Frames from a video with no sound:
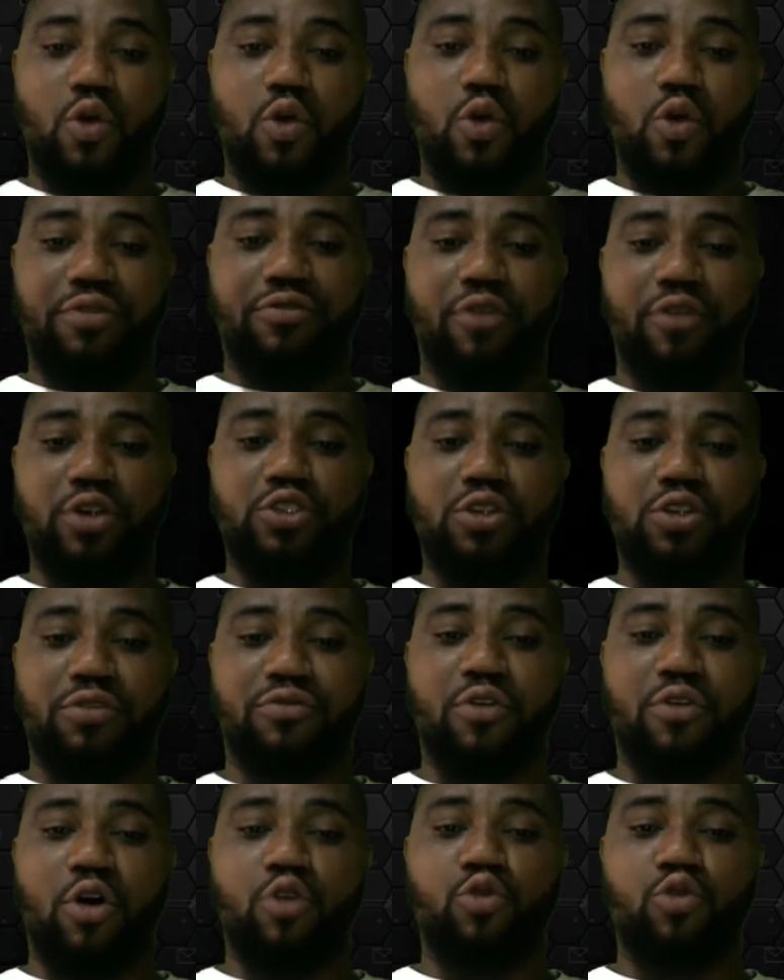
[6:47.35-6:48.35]
We first of
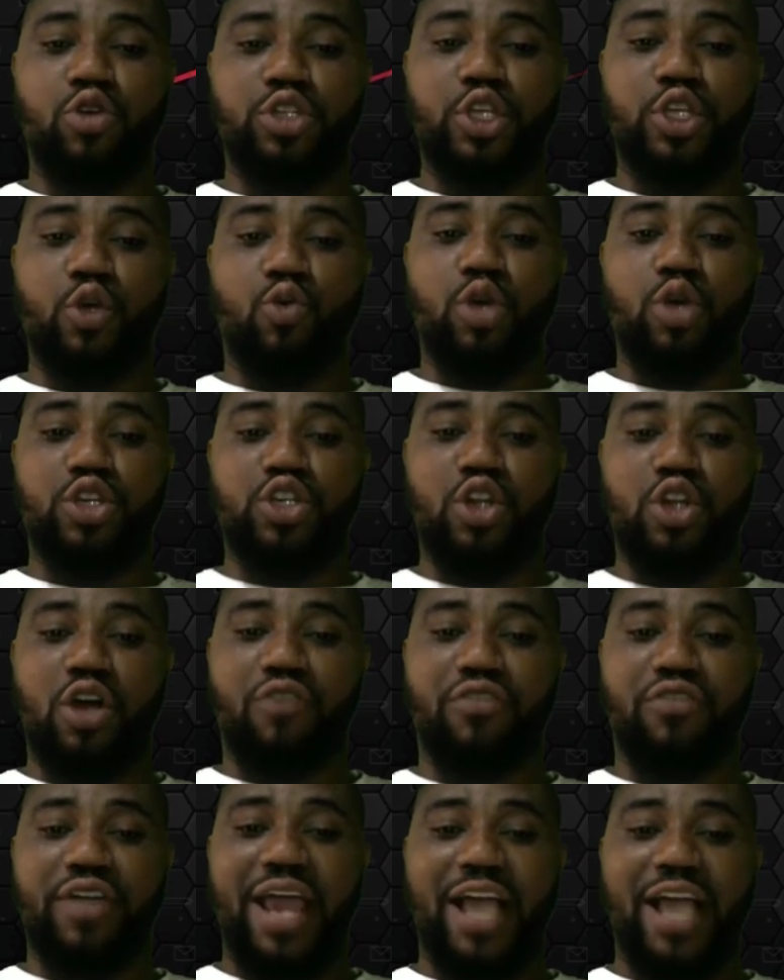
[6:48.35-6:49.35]
all wrote the equation
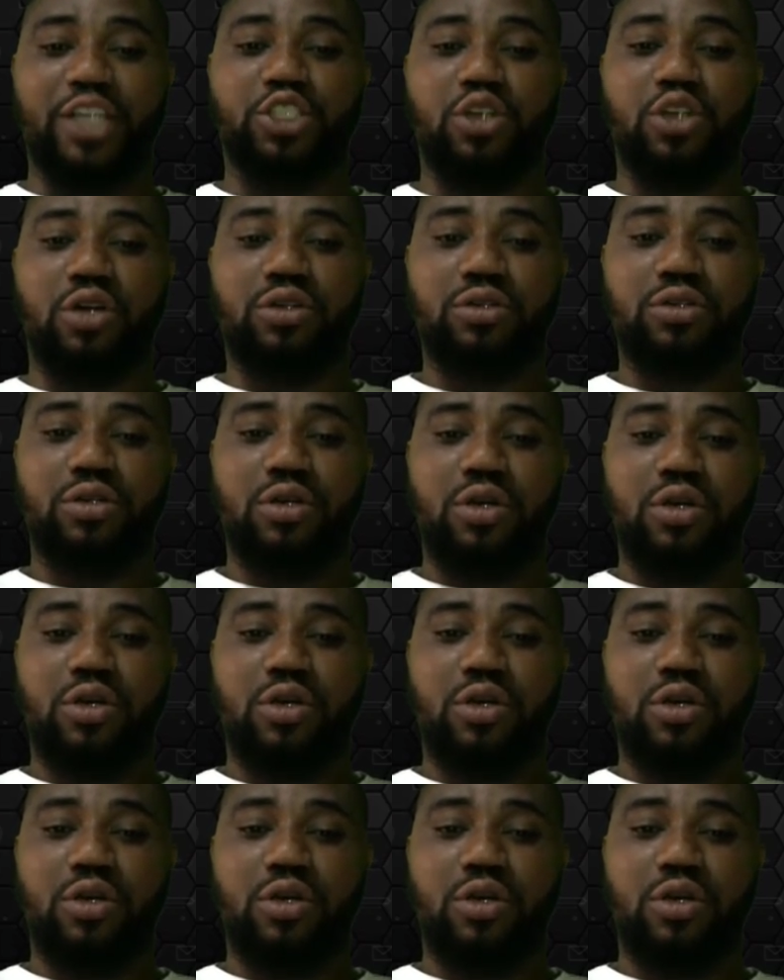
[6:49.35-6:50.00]
of reaction